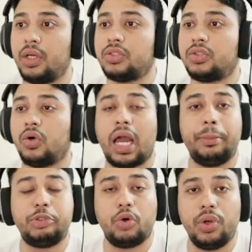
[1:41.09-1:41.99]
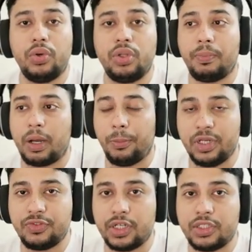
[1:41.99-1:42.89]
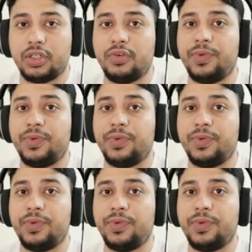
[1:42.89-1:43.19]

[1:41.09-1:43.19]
So I'm showing you the published version,